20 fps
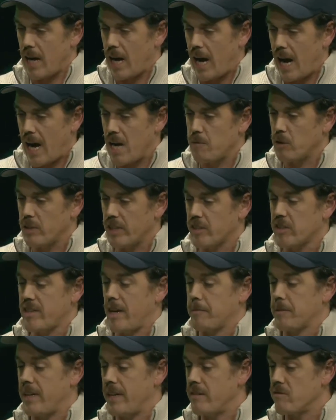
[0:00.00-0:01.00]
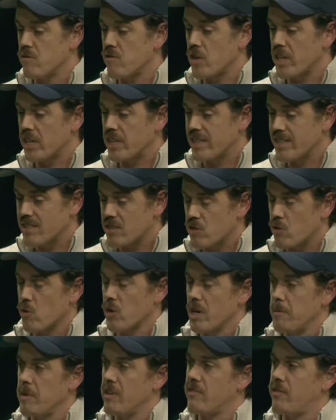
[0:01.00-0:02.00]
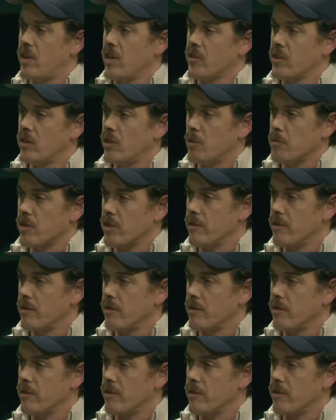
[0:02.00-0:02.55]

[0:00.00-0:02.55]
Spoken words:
I would accept extremely fast adoption.